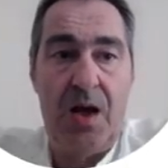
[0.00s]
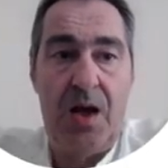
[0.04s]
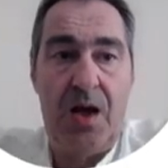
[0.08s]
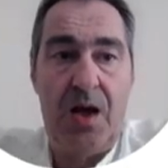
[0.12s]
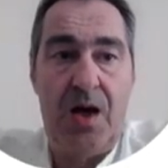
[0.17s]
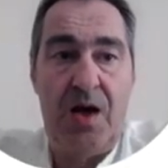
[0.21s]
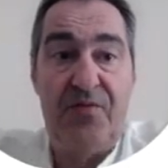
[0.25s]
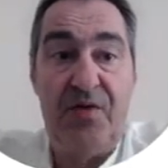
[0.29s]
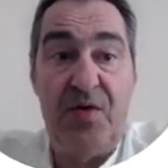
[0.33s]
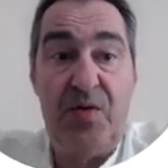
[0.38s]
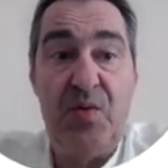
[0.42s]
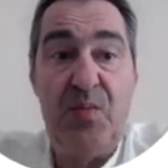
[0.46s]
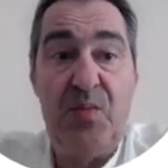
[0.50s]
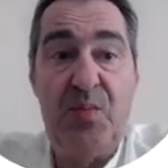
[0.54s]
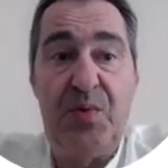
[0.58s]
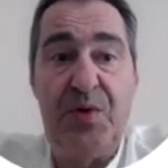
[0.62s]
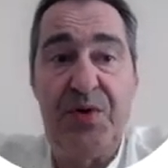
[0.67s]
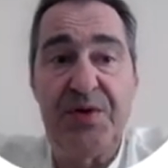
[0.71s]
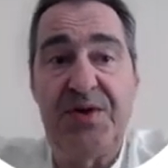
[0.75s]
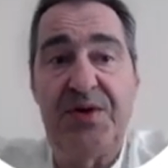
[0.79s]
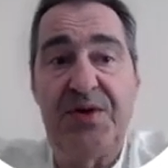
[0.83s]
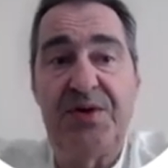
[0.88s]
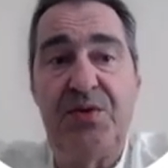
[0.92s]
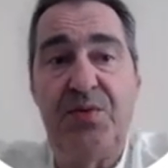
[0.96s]
A very
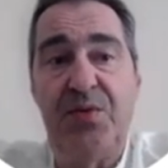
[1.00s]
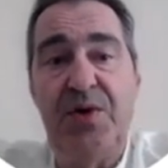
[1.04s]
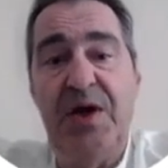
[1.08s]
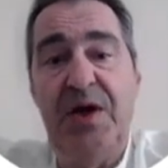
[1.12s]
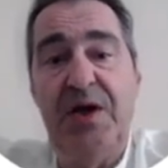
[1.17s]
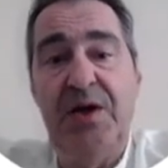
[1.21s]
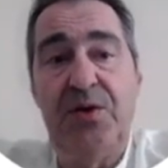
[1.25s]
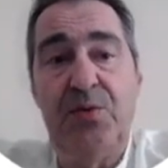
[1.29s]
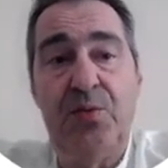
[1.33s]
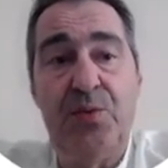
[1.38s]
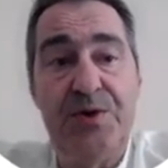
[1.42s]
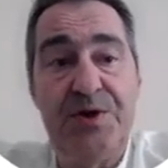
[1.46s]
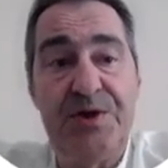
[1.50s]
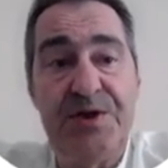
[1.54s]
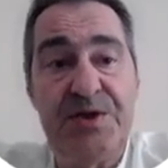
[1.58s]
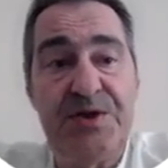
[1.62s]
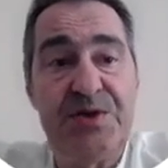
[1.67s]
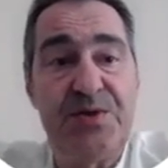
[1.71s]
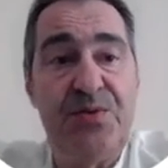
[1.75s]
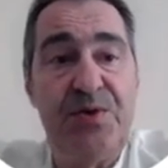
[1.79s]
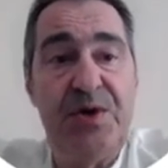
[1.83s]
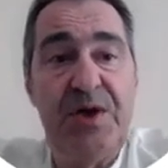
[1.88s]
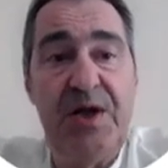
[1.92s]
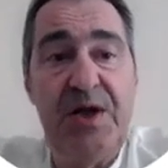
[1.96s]
important trait which
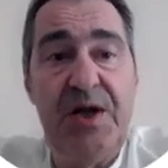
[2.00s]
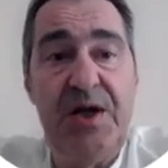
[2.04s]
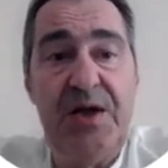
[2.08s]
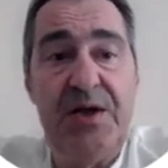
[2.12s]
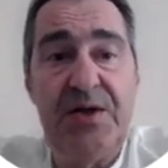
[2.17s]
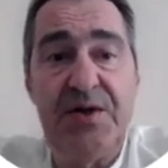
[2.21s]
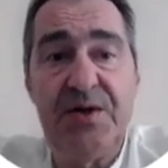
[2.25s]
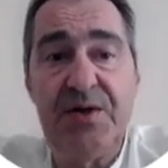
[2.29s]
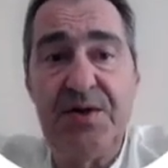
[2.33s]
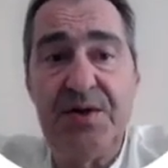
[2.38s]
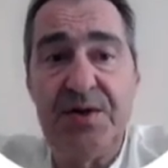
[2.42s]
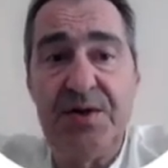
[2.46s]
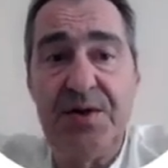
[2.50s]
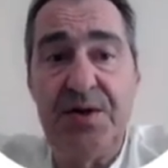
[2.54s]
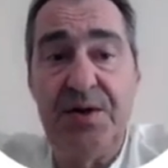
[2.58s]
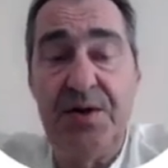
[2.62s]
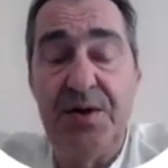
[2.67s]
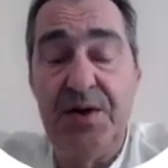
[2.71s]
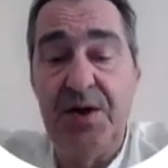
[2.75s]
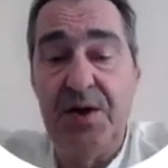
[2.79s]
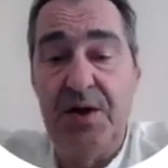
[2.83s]
is related